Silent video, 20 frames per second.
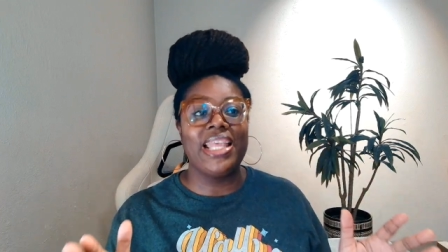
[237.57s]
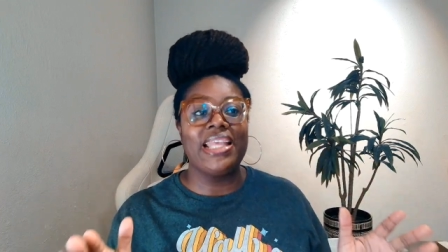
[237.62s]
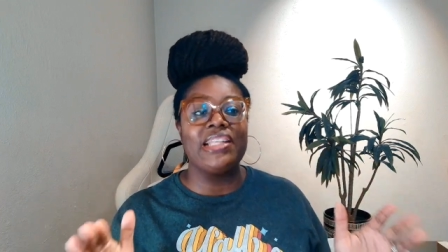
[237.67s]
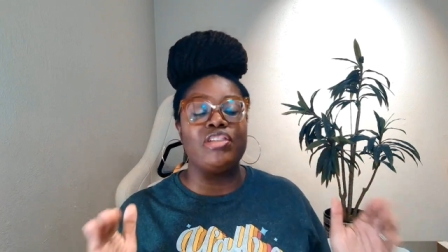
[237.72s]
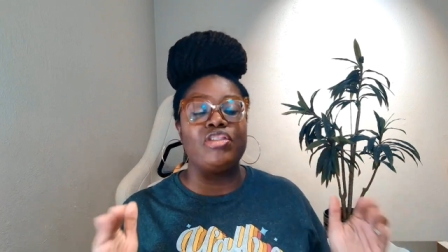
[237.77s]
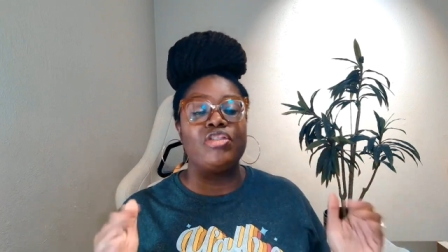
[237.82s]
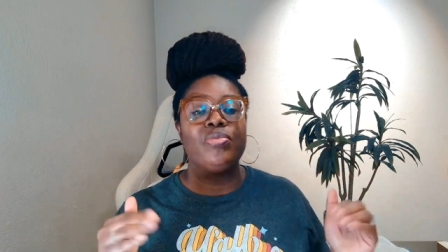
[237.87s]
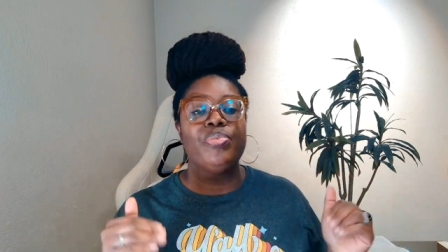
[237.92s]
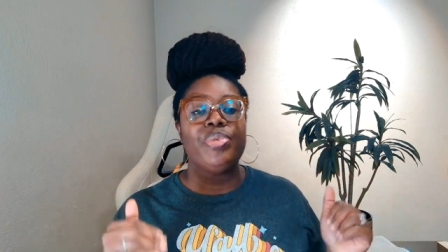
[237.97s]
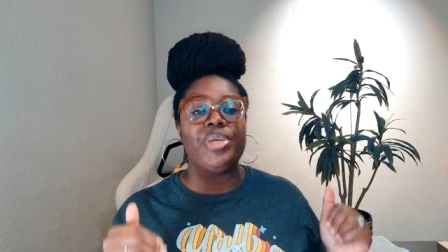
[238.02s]

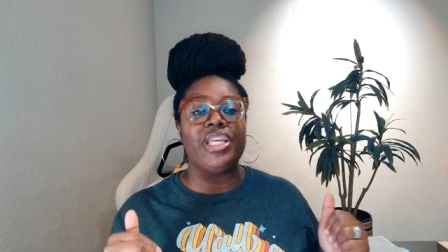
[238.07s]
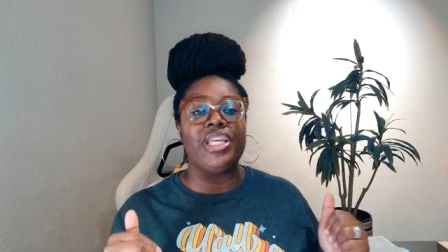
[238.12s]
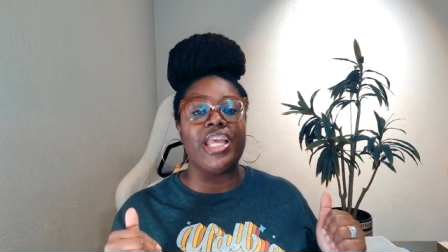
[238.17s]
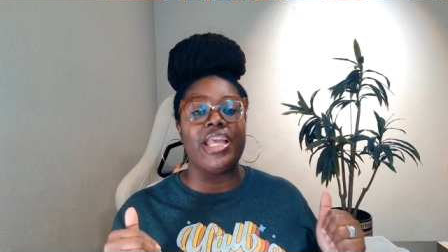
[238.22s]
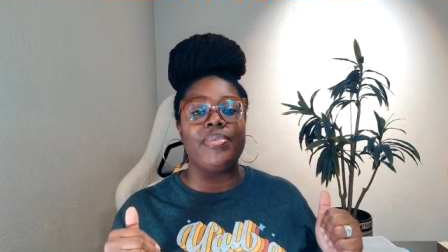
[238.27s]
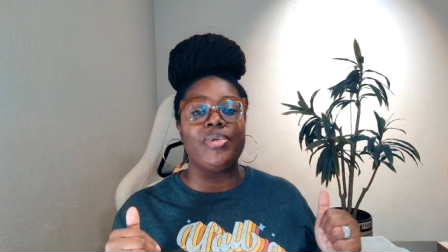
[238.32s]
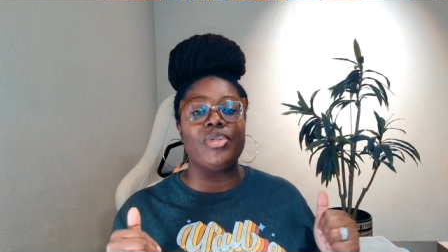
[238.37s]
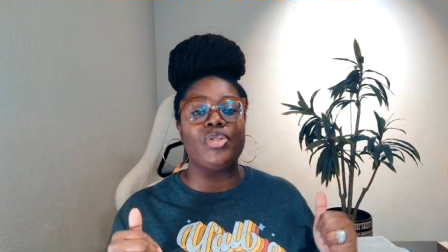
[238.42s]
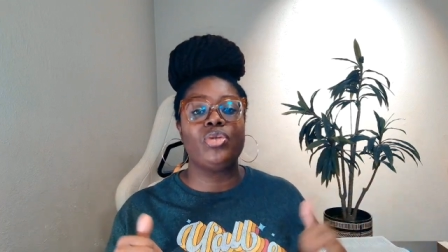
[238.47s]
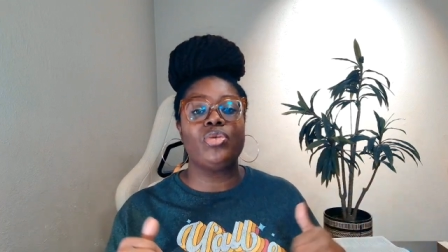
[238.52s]
to be
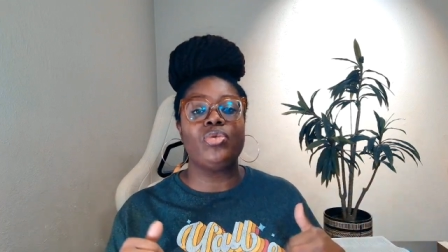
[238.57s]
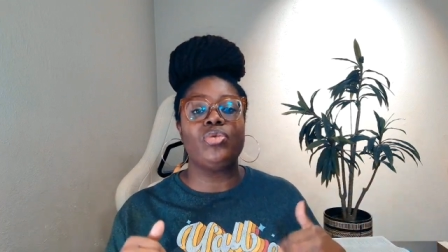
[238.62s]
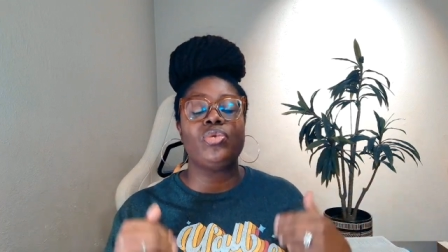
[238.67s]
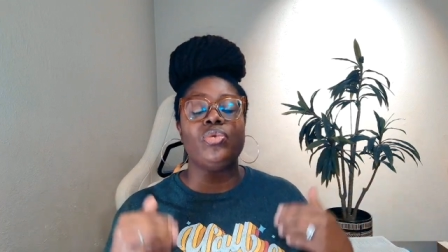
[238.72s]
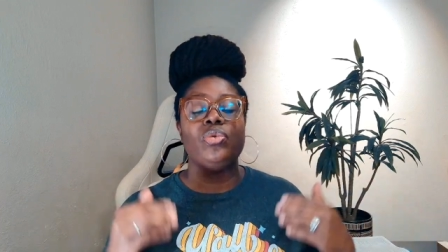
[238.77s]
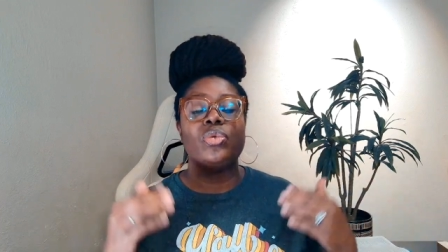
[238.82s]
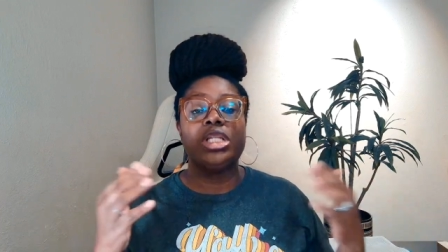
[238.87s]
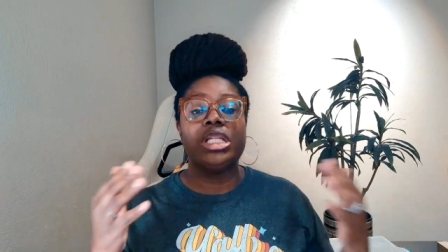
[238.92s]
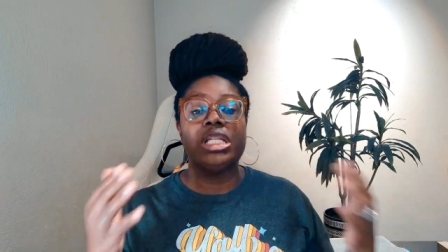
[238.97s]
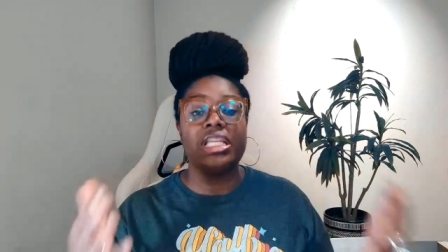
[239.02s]
able to
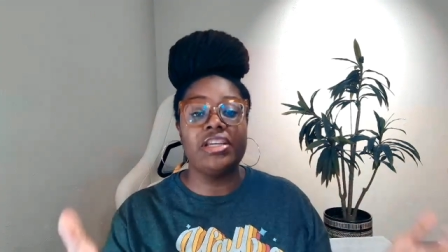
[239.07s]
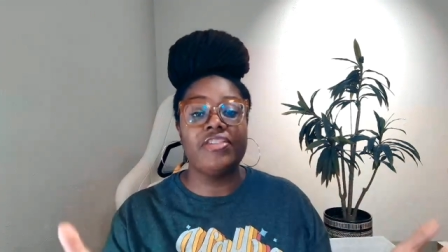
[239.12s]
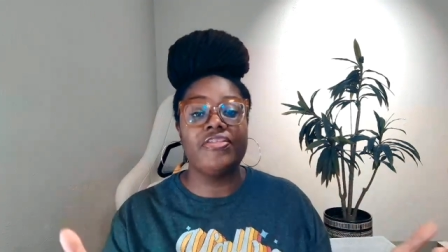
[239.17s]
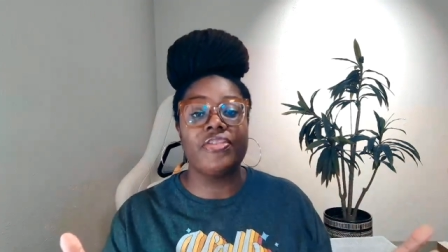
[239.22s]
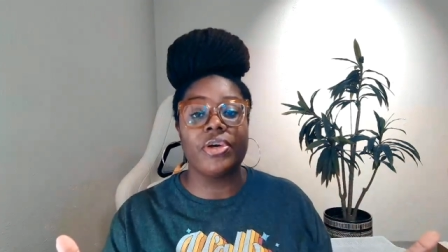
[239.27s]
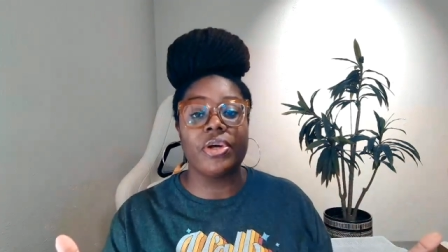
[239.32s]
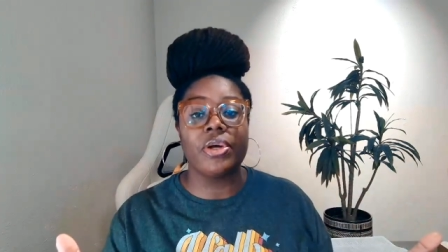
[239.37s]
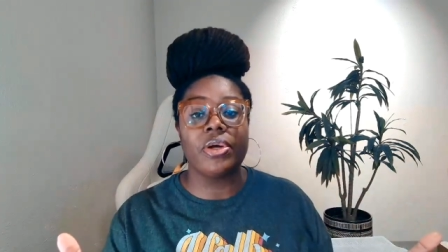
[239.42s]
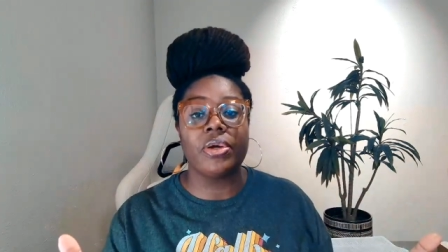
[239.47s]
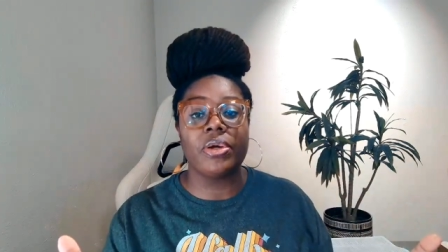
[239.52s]

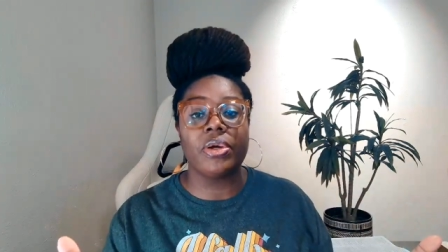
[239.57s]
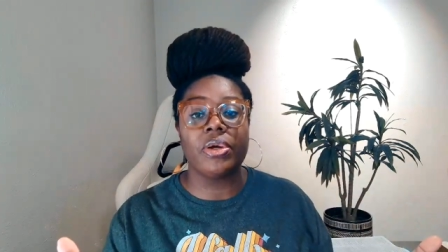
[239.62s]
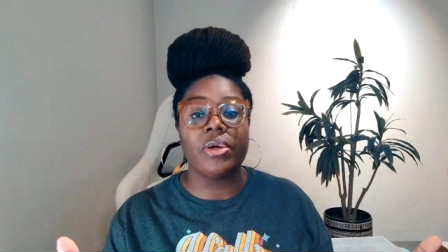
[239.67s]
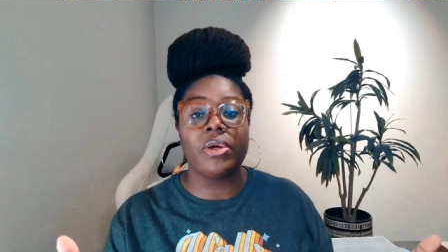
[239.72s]
deliver